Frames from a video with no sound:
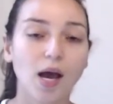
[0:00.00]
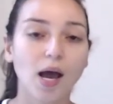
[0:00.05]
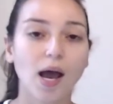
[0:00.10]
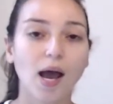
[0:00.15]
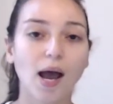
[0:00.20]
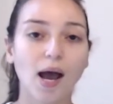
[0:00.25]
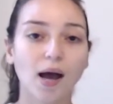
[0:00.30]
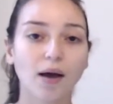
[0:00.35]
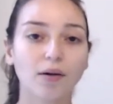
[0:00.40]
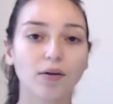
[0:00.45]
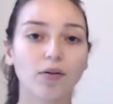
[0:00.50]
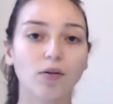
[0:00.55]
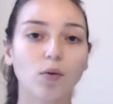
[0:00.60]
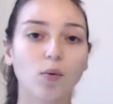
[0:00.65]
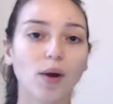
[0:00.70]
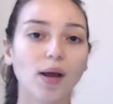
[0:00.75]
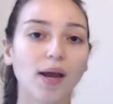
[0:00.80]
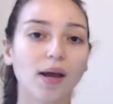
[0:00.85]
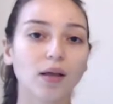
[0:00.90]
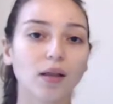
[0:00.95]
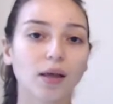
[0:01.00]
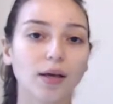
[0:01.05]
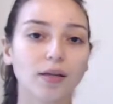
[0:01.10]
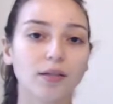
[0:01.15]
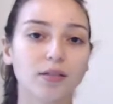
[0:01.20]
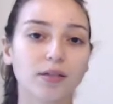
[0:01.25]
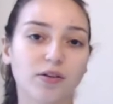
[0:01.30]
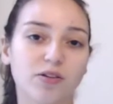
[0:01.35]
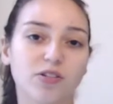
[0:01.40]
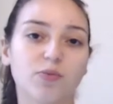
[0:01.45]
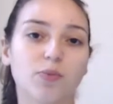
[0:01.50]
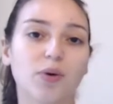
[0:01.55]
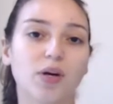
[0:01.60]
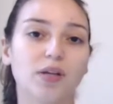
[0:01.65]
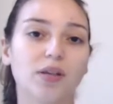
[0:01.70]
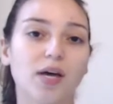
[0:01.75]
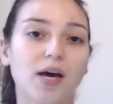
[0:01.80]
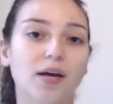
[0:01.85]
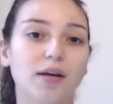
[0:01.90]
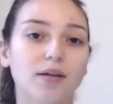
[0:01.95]
And the way I like to explain
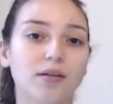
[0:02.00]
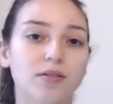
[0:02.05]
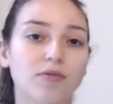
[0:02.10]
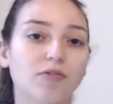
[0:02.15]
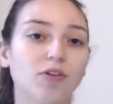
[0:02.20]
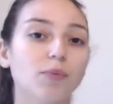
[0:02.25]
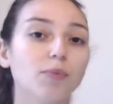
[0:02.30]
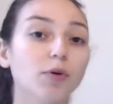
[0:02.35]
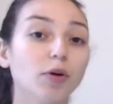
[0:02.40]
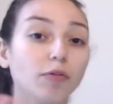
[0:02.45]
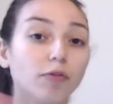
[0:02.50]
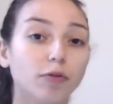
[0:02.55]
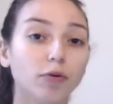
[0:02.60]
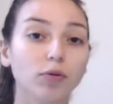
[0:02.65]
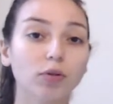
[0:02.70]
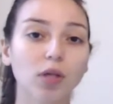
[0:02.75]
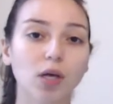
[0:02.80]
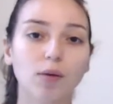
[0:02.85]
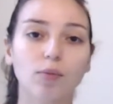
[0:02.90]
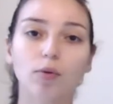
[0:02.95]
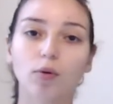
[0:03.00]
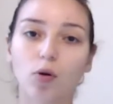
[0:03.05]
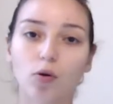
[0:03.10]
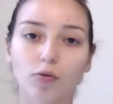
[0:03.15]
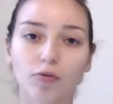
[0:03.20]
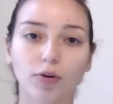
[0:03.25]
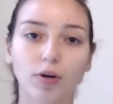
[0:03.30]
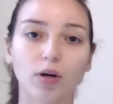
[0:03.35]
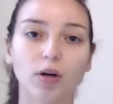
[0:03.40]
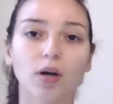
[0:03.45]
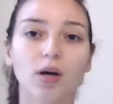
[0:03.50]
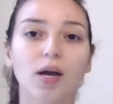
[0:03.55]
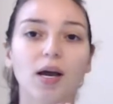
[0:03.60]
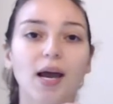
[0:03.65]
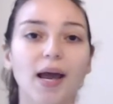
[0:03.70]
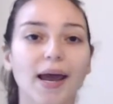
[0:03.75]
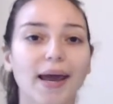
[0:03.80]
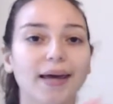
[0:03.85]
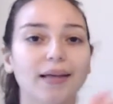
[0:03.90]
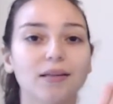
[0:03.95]
that is flip your food label over
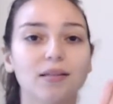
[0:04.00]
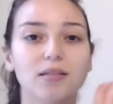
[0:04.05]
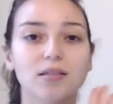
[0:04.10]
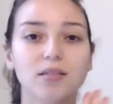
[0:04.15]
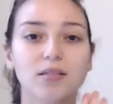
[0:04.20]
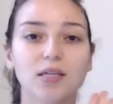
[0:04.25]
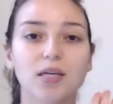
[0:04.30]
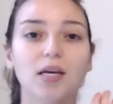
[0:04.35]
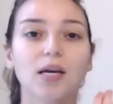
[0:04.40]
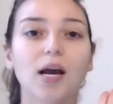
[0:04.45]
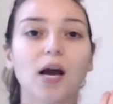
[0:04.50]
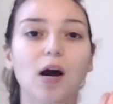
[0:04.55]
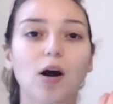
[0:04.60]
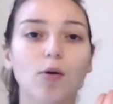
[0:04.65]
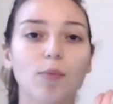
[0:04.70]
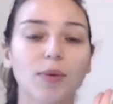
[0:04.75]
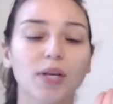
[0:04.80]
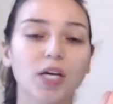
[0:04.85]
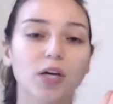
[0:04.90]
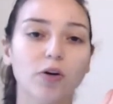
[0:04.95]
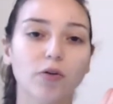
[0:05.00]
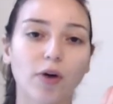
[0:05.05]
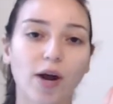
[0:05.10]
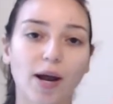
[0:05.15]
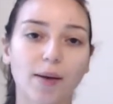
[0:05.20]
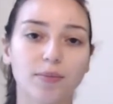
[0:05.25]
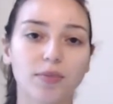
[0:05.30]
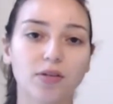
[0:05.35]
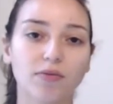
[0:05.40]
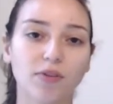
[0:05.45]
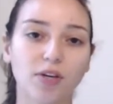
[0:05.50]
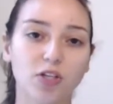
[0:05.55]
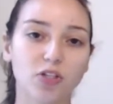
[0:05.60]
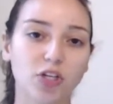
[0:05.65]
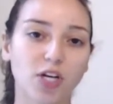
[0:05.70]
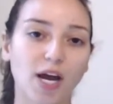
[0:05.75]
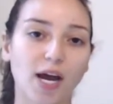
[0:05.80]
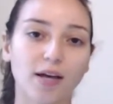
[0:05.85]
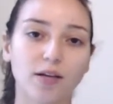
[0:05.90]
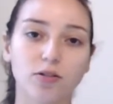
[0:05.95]
and see how many grams of each it
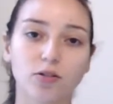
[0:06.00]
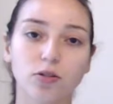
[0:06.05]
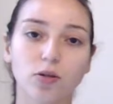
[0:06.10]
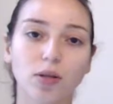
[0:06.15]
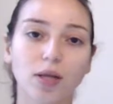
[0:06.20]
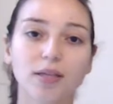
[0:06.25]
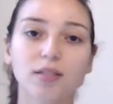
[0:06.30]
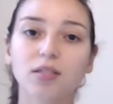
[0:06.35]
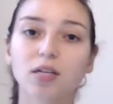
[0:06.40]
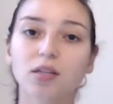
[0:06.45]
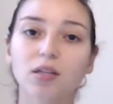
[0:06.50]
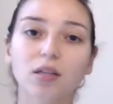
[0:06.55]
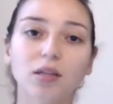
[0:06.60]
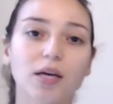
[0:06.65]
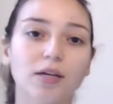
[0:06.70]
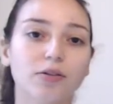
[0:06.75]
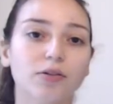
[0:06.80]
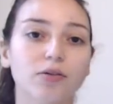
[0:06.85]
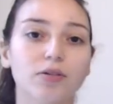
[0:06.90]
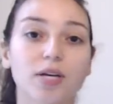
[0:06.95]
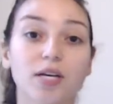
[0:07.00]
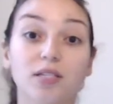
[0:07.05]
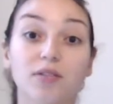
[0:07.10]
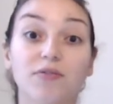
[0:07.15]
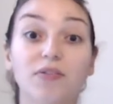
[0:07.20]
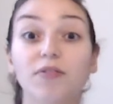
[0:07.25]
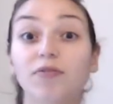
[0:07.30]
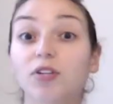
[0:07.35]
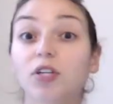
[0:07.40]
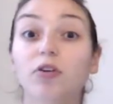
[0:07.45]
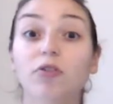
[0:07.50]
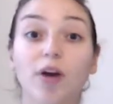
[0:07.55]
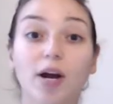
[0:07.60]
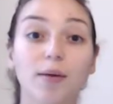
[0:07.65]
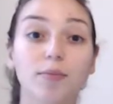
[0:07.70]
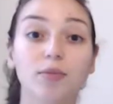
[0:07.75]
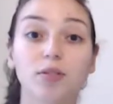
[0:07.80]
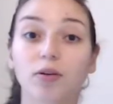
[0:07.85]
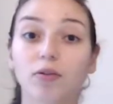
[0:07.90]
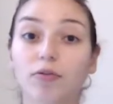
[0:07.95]
has. So let's say the lentils has 50
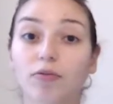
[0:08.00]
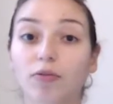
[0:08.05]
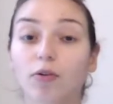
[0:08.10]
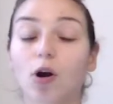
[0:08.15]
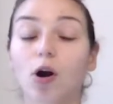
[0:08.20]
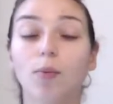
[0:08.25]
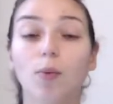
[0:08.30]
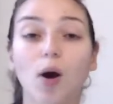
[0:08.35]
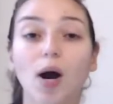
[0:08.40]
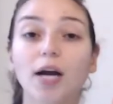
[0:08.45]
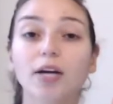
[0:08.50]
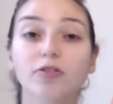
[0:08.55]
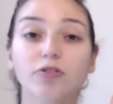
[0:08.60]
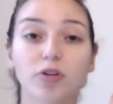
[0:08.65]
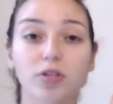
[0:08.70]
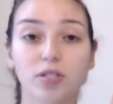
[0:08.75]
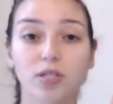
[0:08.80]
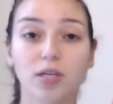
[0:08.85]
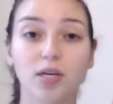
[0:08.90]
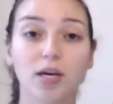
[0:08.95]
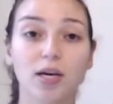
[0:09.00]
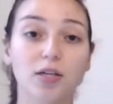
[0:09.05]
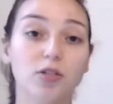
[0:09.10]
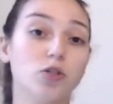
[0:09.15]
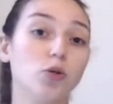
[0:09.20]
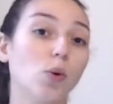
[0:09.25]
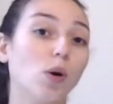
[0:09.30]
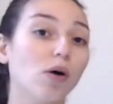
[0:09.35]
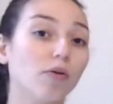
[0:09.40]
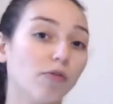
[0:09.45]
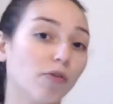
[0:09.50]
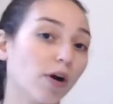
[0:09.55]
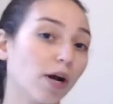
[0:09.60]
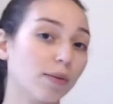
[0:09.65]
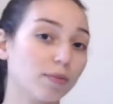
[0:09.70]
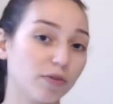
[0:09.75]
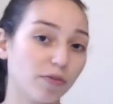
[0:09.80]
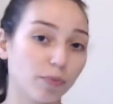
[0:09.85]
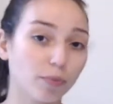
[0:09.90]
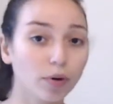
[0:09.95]
grams of carbohydrates in it and 12
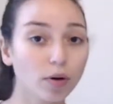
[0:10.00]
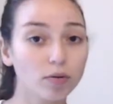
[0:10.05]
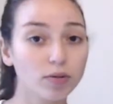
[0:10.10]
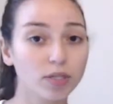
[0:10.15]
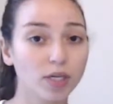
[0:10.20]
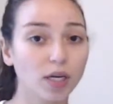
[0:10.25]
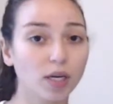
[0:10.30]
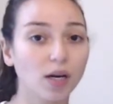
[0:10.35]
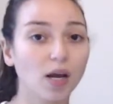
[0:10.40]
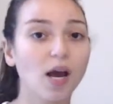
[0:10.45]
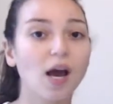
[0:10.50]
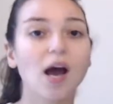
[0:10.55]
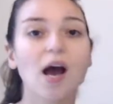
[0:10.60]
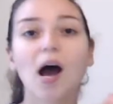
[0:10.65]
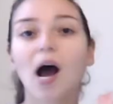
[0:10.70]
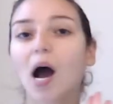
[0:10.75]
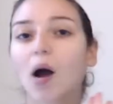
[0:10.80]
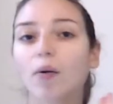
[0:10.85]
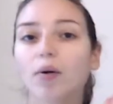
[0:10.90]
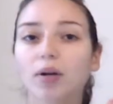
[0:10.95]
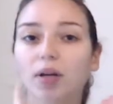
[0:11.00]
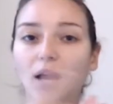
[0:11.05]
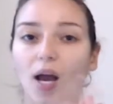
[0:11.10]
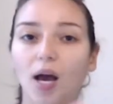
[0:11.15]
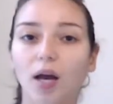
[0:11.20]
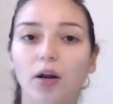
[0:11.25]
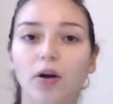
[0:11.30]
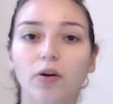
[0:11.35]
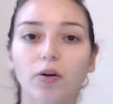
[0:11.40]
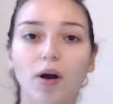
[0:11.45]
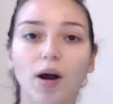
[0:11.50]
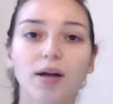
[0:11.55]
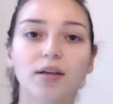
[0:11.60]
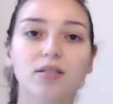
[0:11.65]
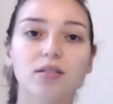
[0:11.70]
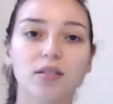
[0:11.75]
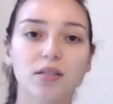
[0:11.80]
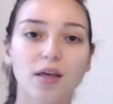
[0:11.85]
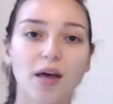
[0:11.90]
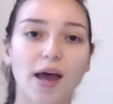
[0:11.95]
grams of protein. I would categorize
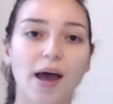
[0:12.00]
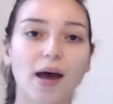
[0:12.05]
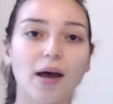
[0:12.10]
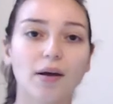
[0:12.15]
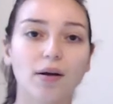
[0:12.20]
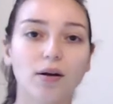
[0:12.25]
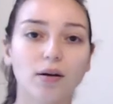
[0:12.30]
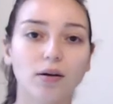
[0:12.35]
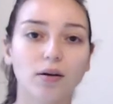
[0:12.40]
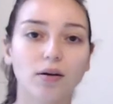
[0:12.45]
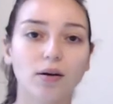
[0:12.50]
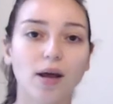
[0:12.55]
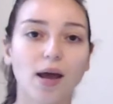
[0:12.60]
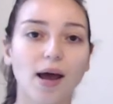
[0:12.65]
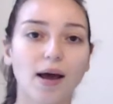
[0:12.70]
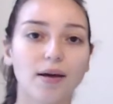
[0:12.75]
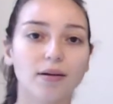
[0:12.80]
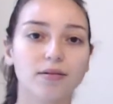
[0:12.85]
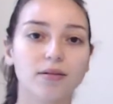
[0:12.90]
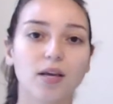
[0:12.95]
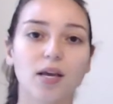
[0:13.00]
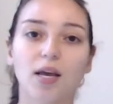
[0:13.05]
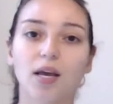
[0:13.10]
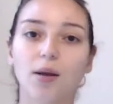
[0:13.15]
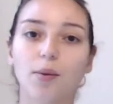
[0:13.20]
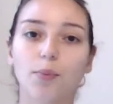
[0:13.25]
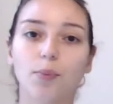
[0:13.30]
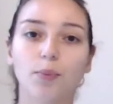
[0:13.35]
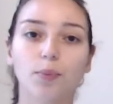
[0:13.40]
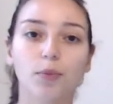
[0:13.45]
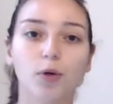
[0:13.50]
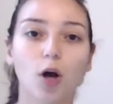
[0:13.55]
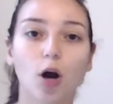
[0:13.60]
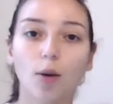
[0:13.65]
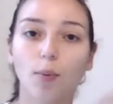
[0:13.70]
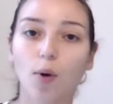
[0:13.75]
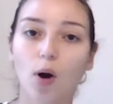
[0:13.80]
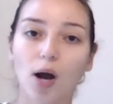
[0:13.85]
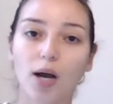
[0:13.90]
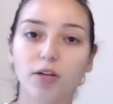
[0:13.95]
that as a
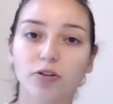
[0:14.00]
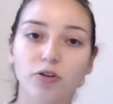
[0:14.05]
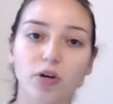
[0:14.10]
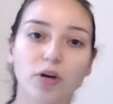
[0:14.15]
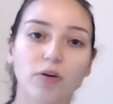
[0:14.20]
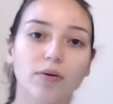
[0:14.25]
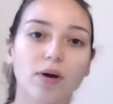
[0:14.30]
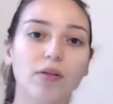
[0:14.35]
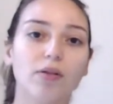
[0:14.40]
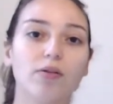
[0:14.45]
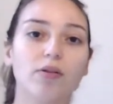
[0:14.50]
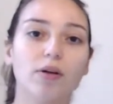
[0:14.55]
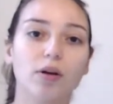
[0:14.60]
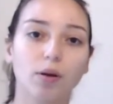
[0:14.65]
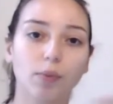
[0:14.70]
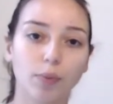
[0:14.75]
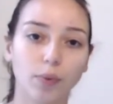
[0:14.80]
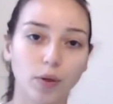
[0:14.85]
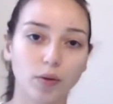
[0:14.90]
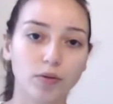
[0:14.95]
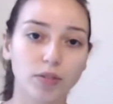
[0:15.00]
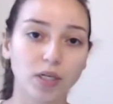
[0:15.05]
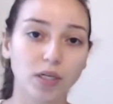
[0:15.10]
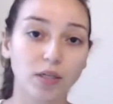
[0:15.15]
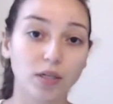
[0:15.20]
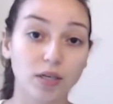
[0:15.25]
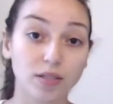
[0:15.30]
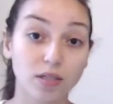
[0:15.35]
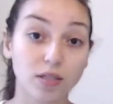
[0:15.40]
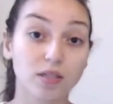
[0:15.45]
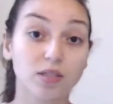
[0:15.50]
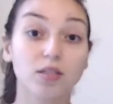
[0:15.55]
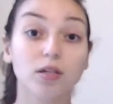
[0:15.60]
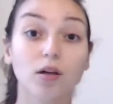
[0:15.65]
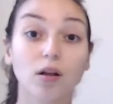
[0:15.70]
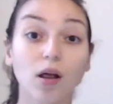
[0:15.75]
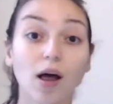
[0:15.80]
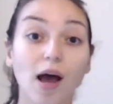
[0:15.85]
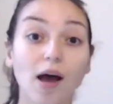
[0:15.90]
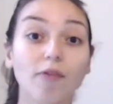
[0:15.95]
carbohydrate rather than a protein. Does it
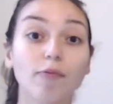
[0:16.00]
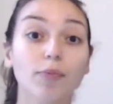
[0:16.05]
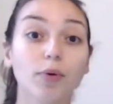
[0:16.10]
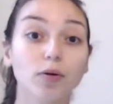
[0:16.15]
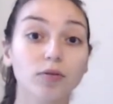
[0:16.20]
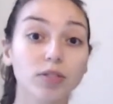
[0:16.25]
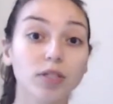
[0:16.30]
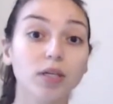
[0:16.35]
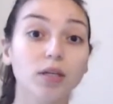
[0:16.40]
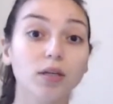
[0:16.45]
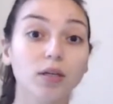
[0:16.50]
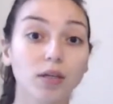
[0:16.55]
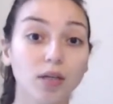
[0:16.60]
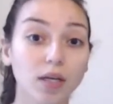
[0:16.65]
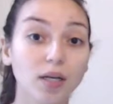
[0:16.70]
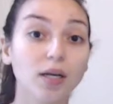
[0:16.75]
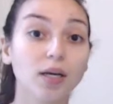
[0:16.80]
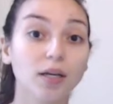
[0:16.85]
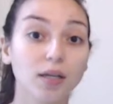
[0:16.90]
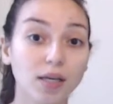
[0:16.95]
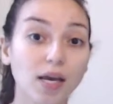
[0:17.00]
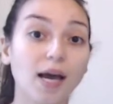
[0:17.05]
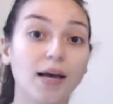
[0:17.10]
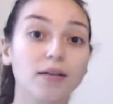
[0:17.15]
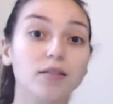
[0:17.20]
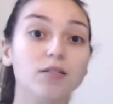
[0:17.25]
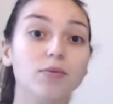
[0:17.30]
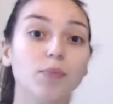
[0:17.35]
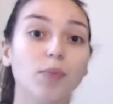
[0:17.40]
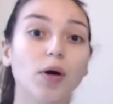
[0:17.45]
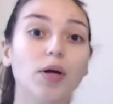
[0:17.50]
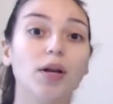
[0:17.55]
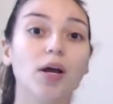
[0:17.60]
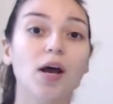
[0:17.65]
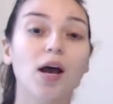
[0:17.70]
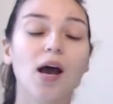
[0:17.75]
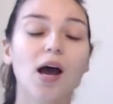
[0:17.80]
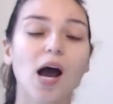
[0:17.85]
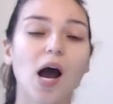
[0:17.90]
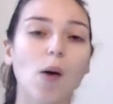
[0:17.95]
still have protein in it? Yes, but
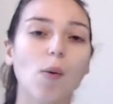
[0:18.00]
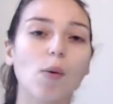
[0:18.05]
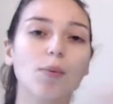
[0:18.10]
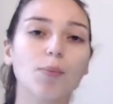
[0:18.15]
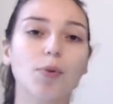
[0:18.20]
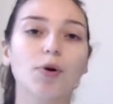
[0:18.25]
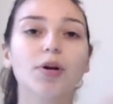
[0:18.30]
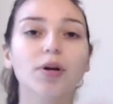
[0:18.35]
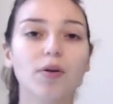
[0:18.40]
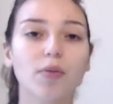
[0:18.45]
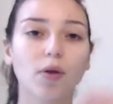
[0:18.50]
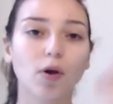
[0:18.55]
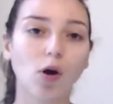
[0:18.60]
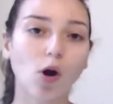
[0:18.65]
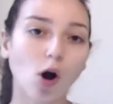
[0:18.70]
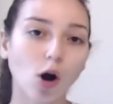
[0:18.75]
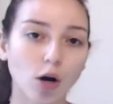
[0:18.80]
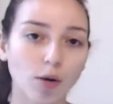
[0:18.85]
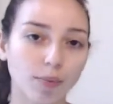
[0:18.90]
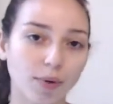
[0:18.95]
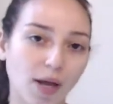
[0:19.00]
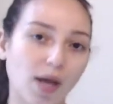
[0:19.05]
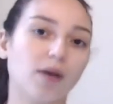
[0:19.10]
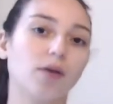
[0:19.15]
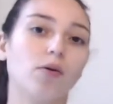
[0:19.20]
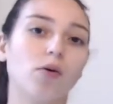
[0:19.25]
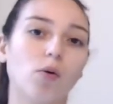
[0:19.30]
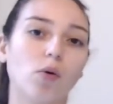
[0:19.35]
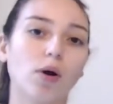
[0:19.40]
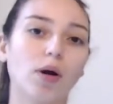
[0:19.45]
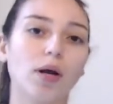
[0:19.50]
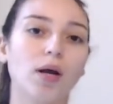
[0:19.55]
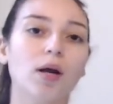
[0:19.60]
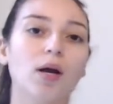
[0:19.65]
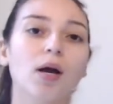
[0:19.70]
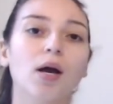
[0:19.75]
I would put it in the carb category.